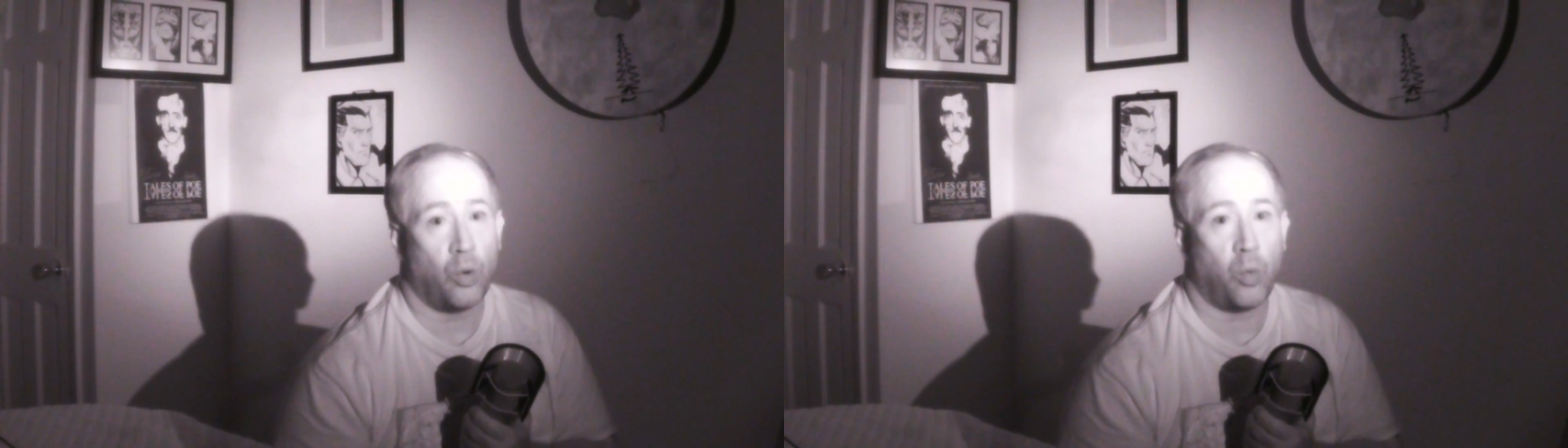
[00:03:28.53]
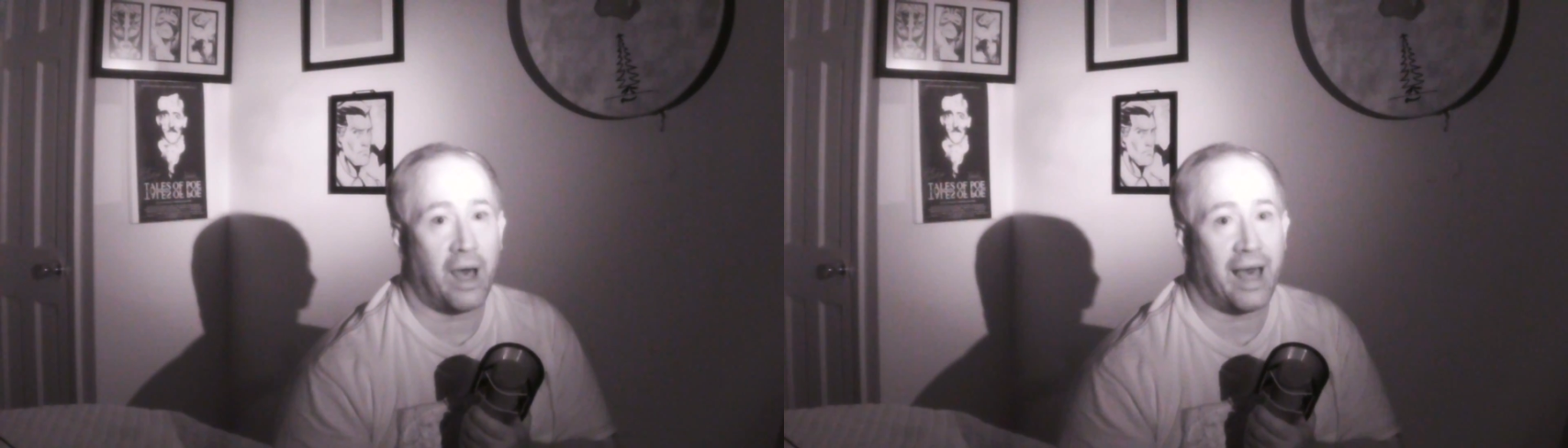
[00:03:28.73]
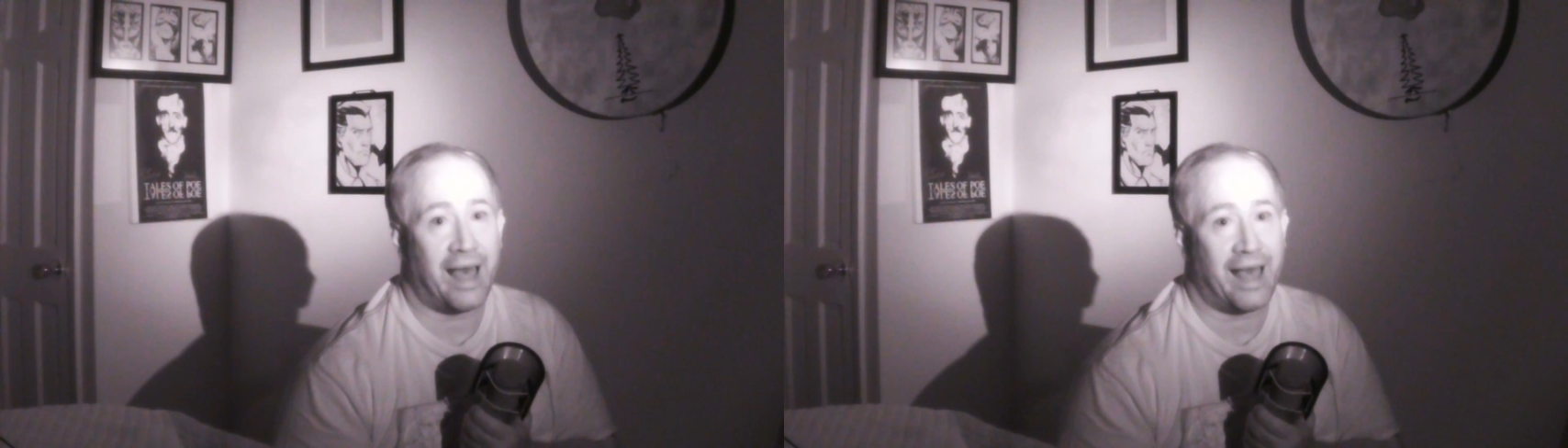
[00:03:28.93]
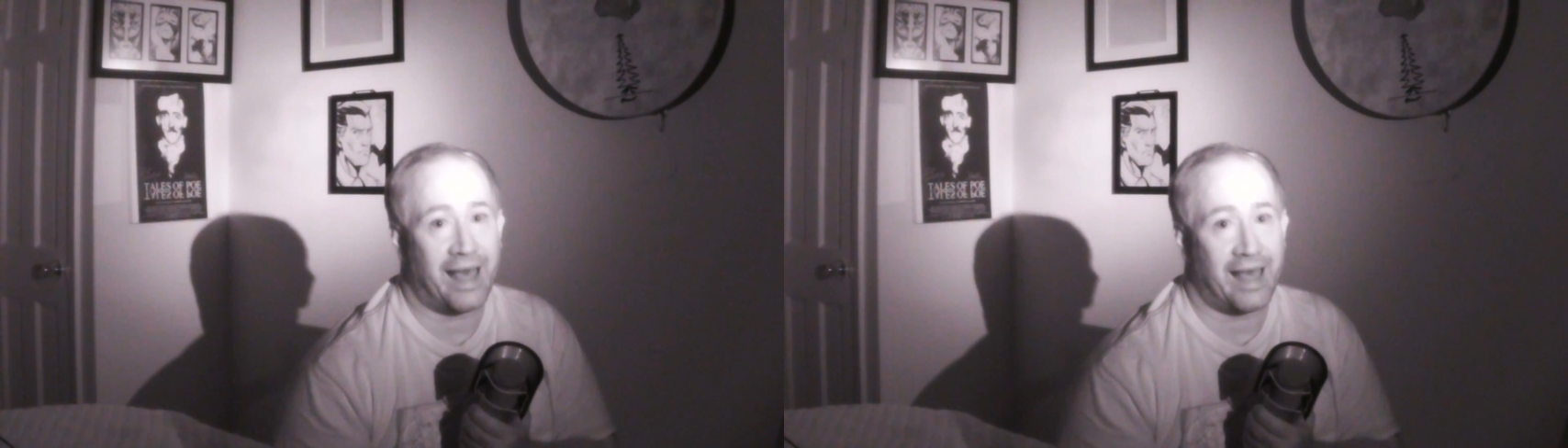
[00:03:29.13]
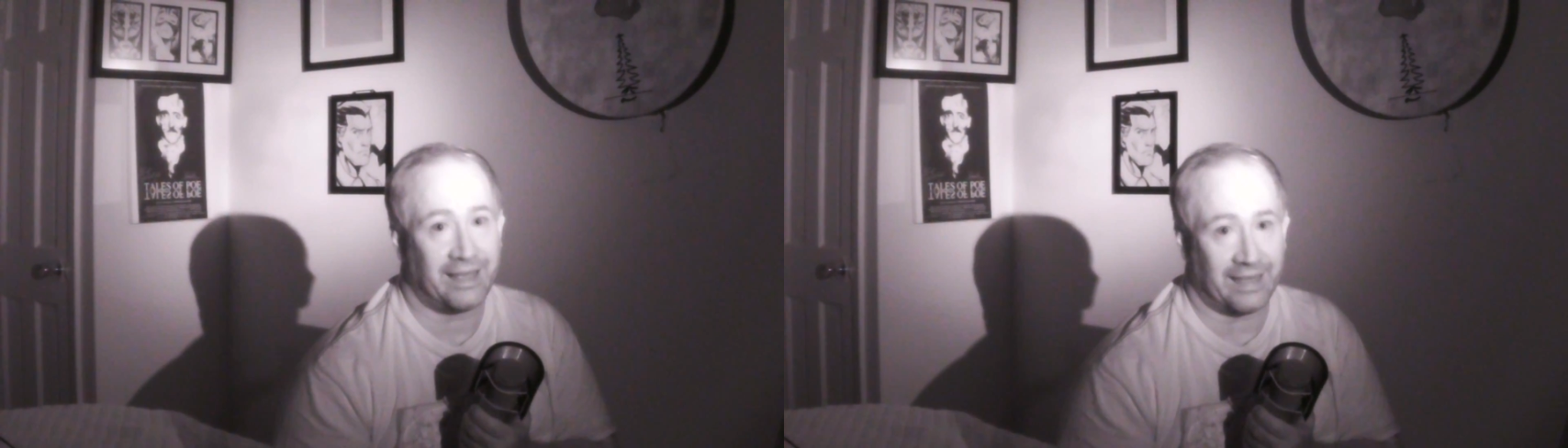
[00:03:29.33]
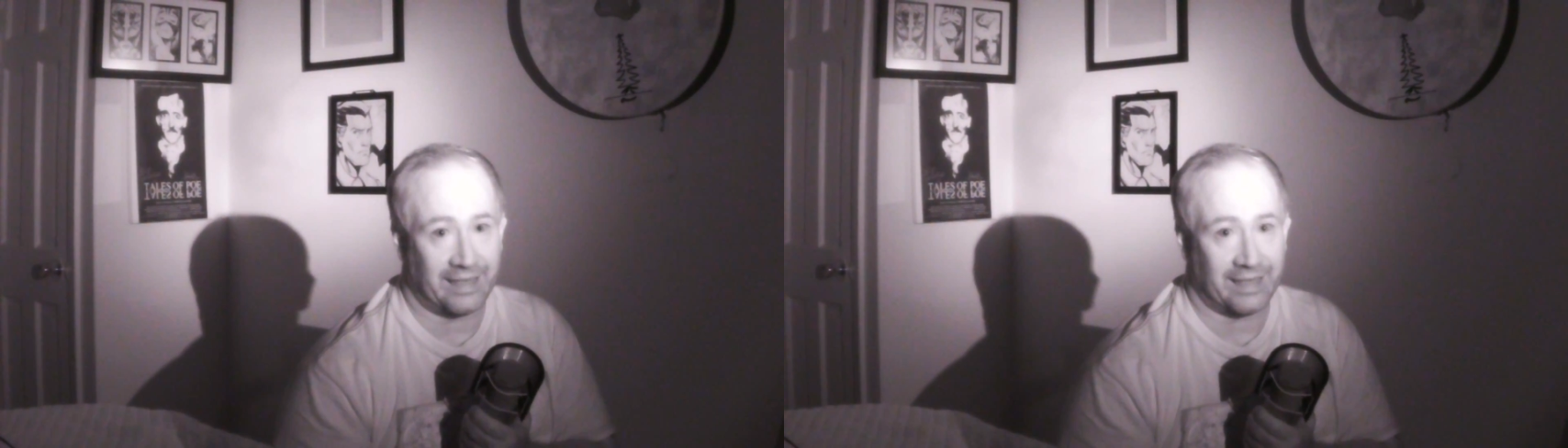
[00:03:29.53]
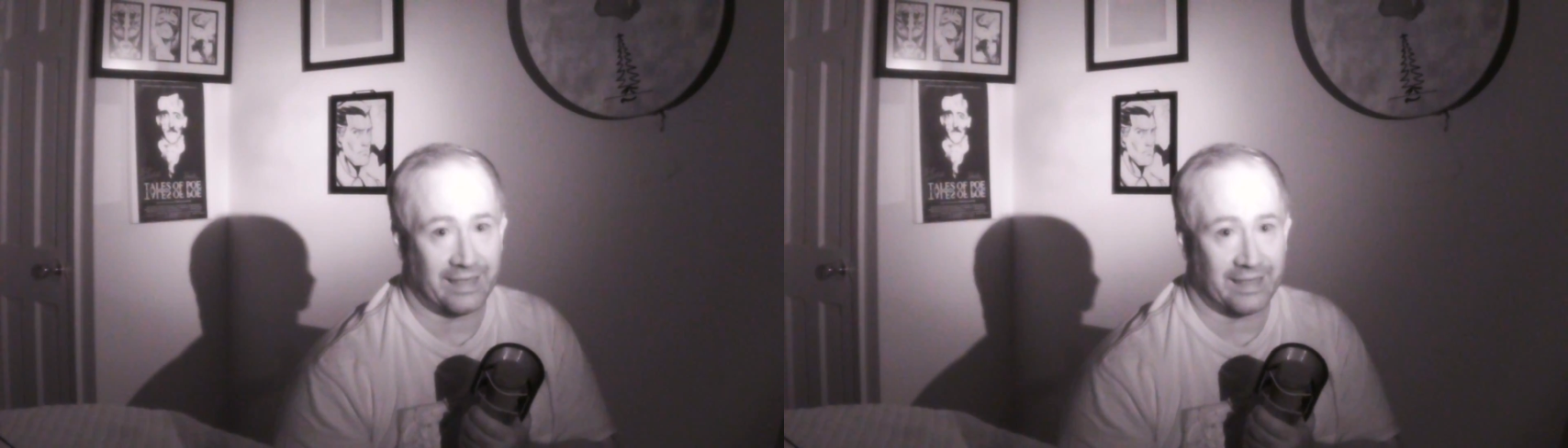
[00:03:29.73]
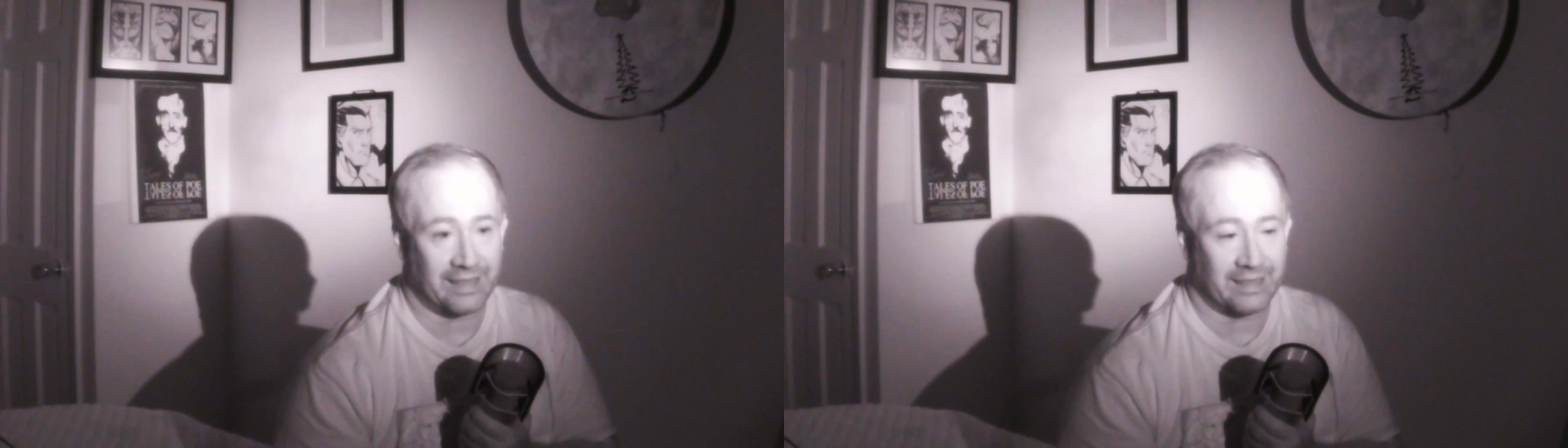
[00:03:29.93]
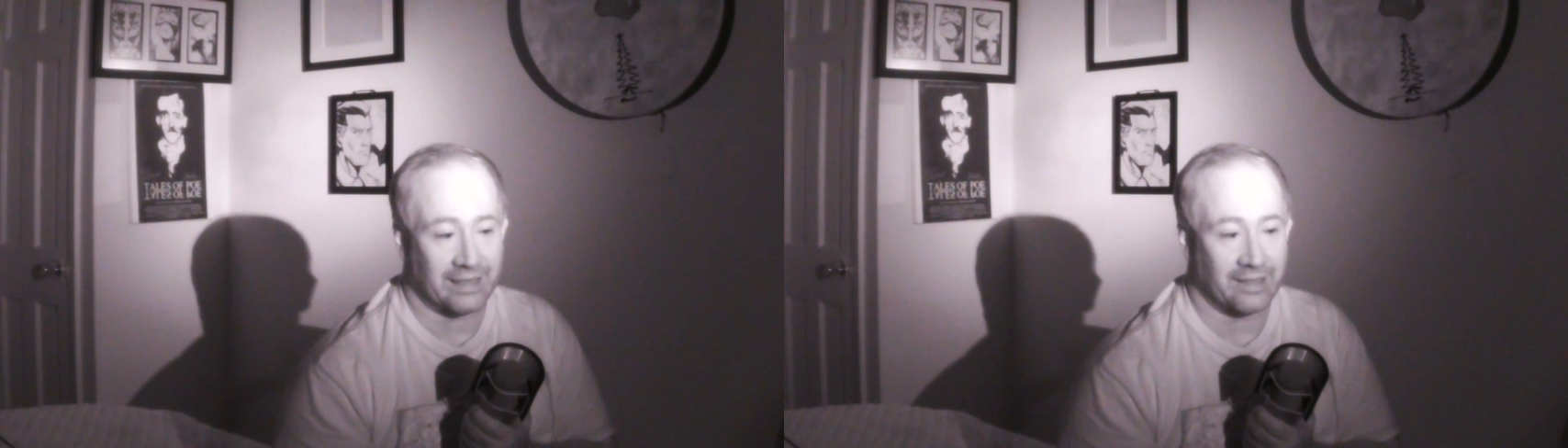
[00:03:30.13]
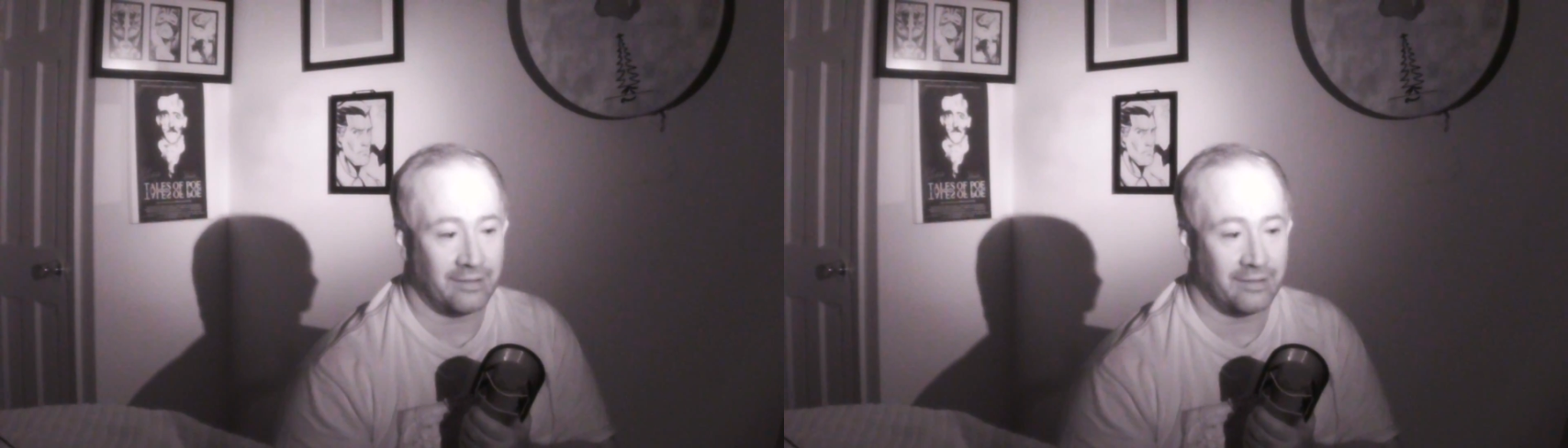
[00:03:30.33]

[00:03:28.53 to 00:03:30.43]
wahi.